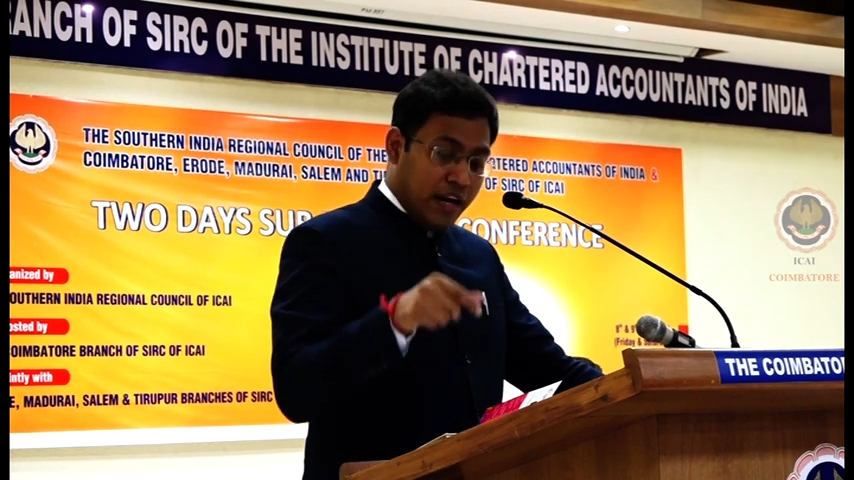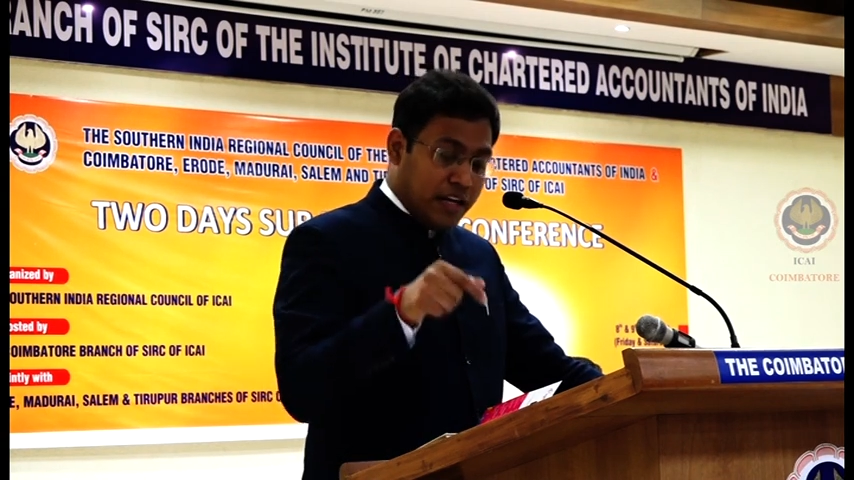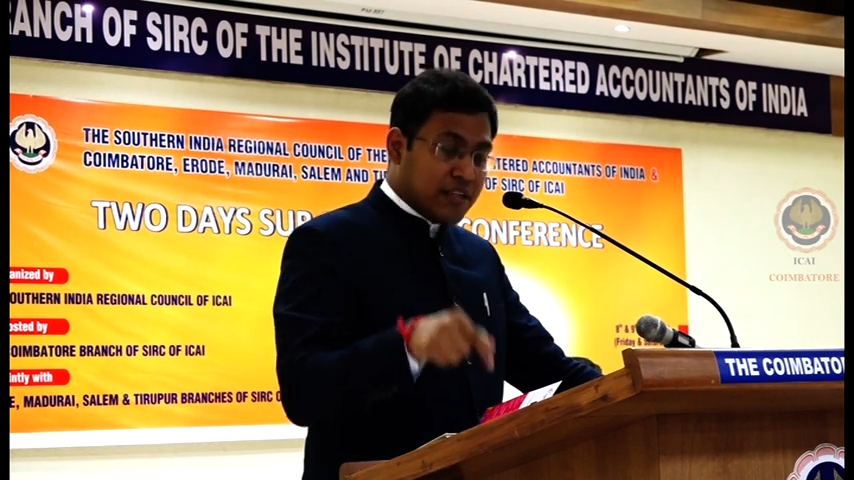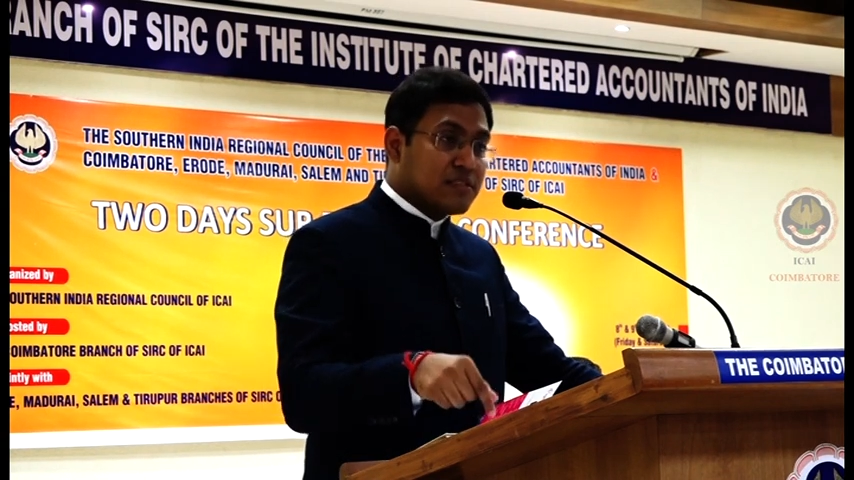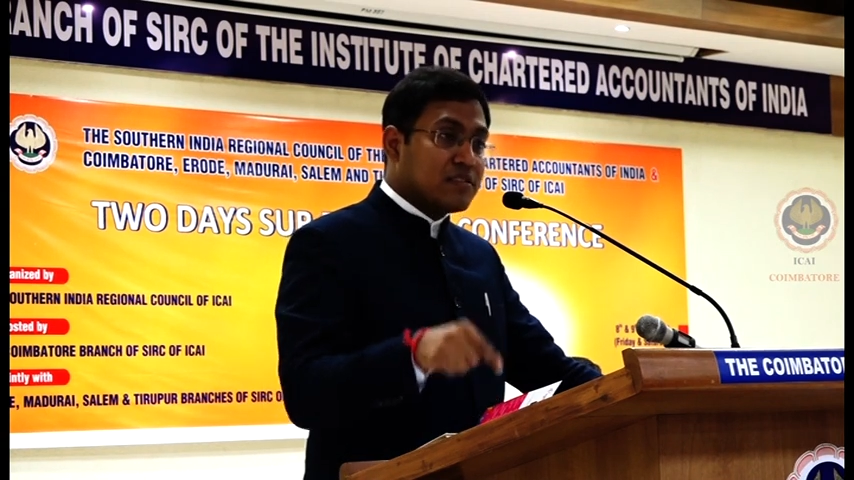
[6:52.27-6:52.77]

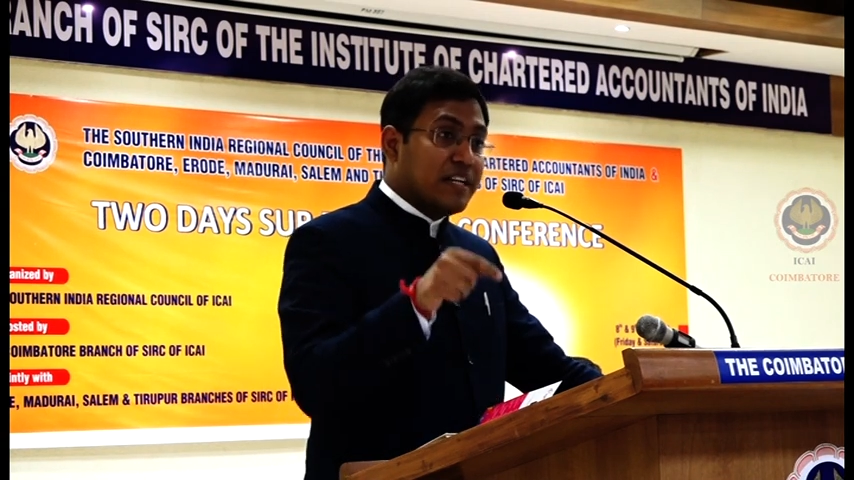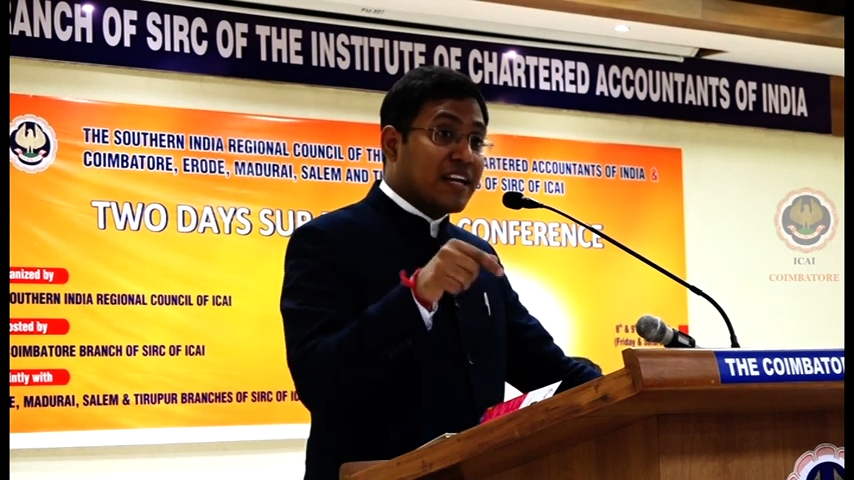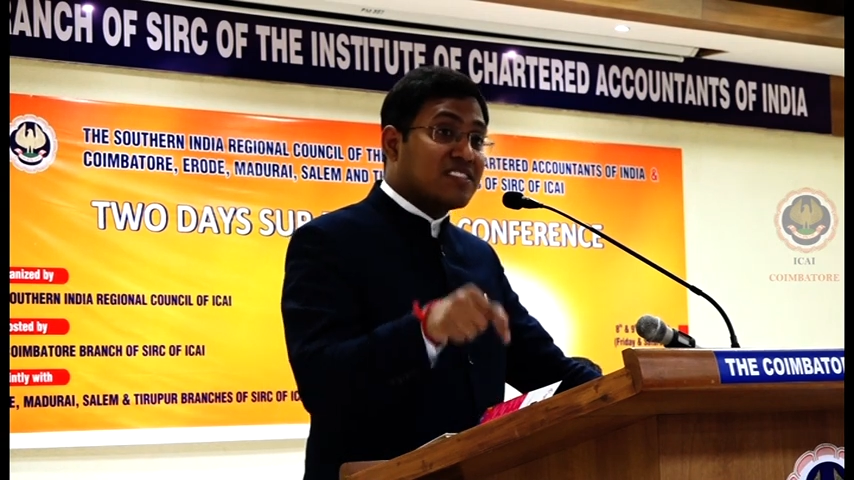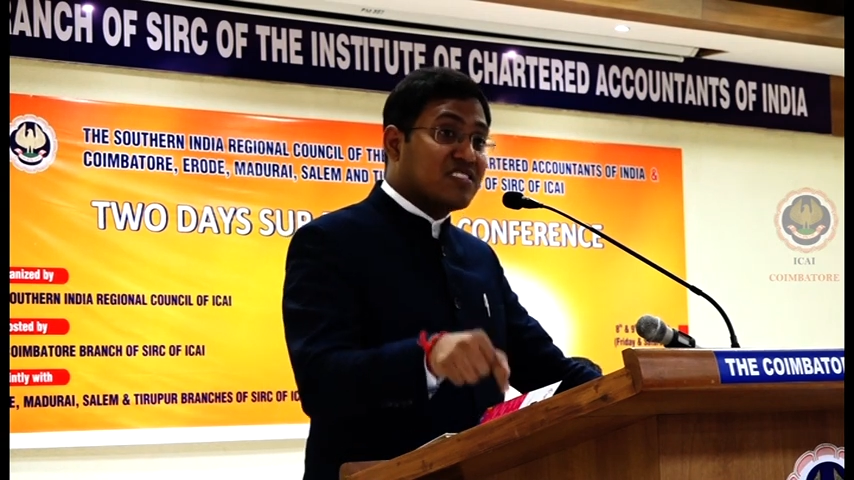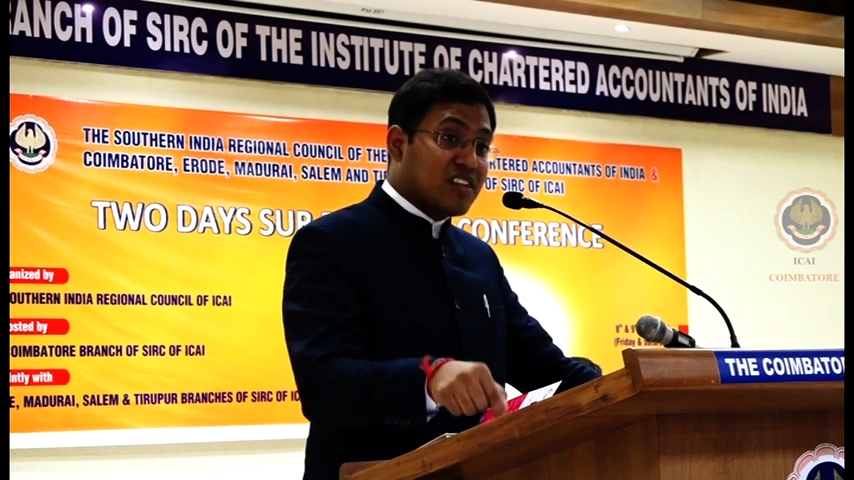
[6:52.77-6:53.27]

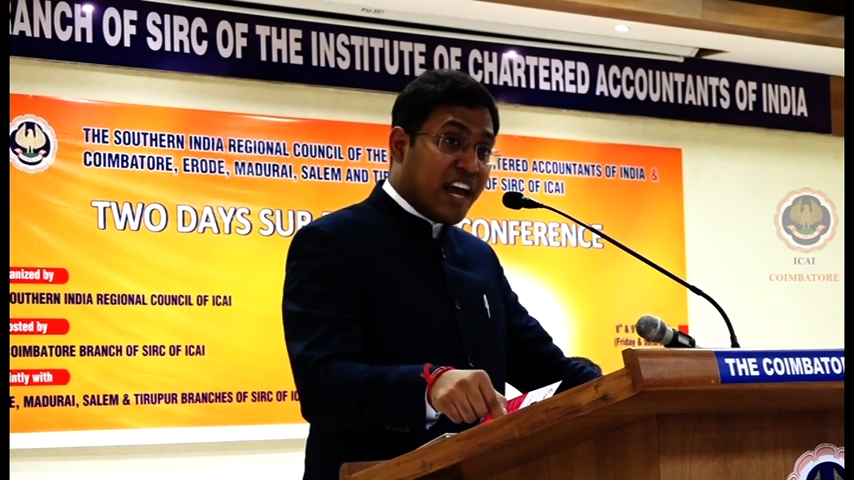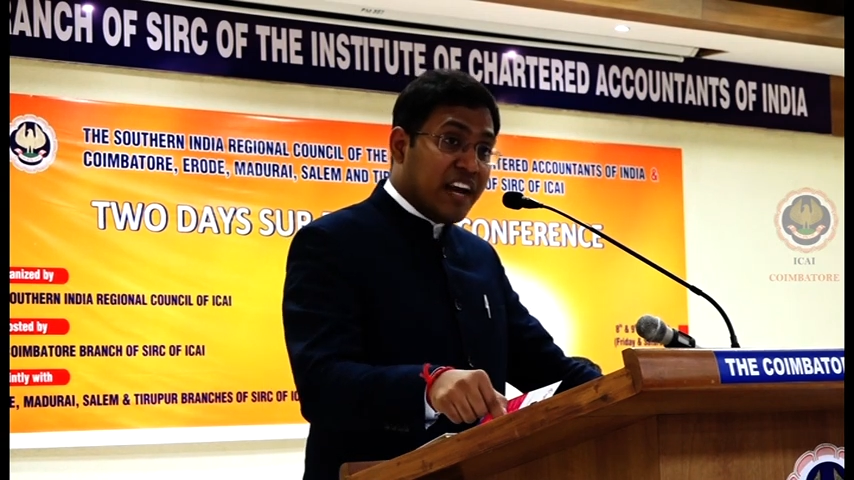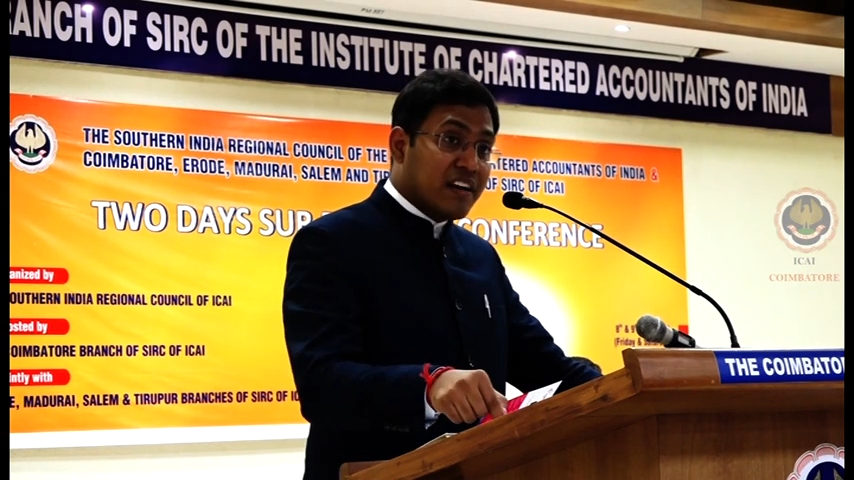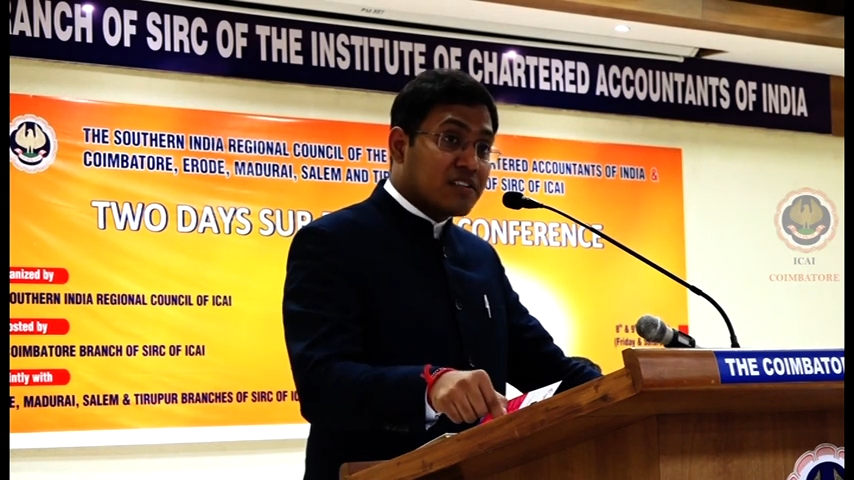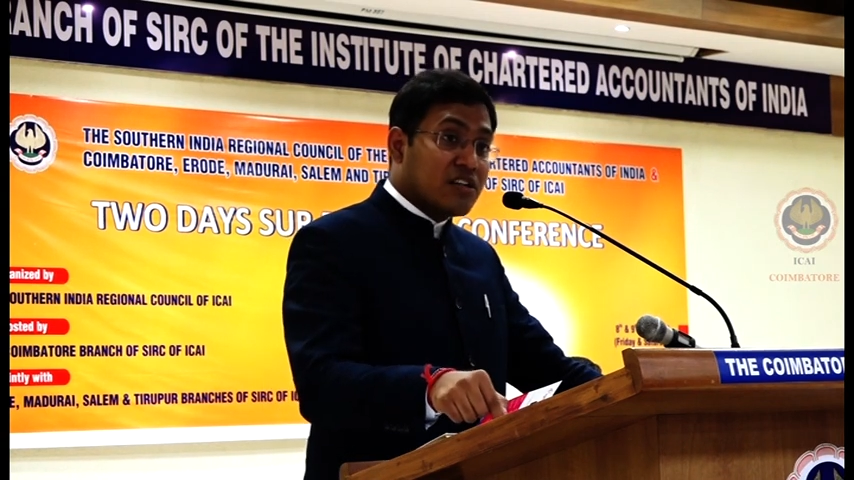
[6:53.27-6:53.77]
It has
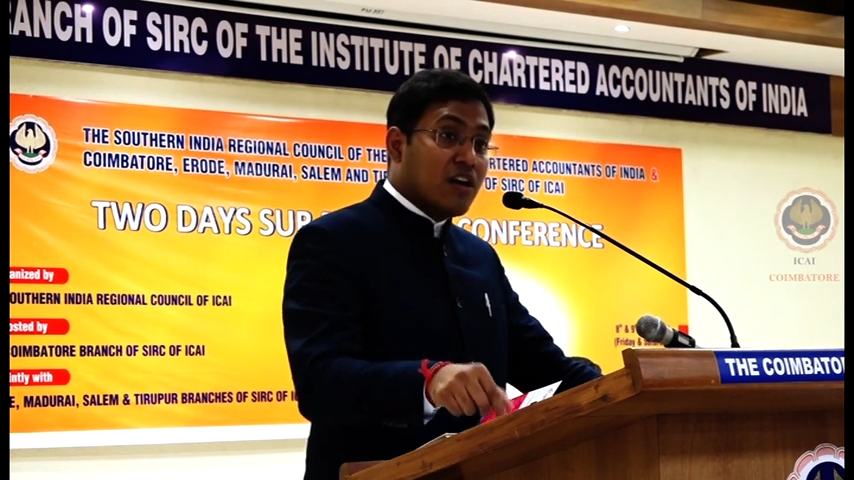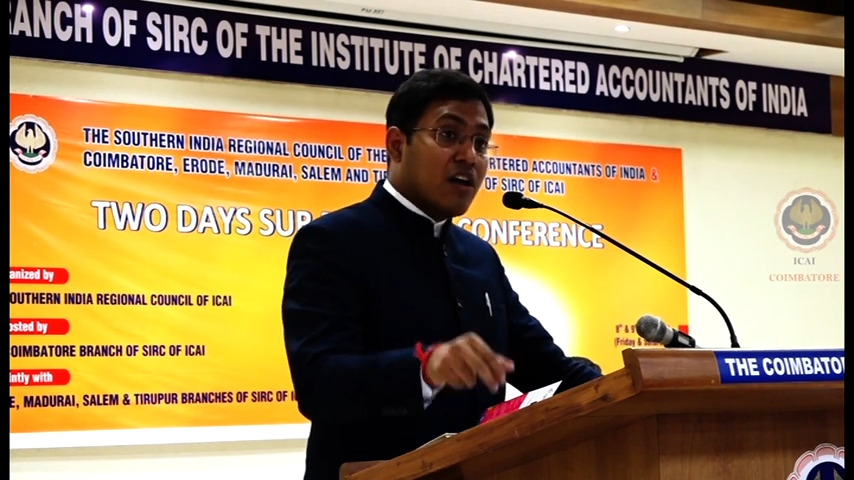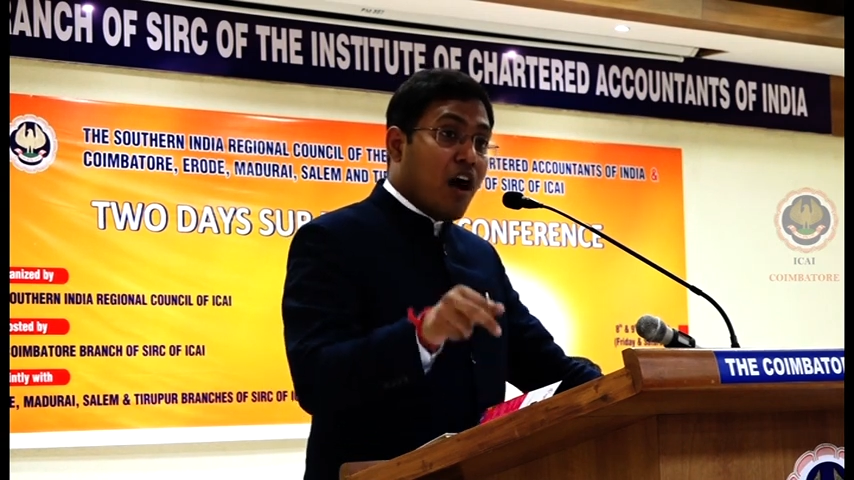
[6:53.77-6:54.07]
trained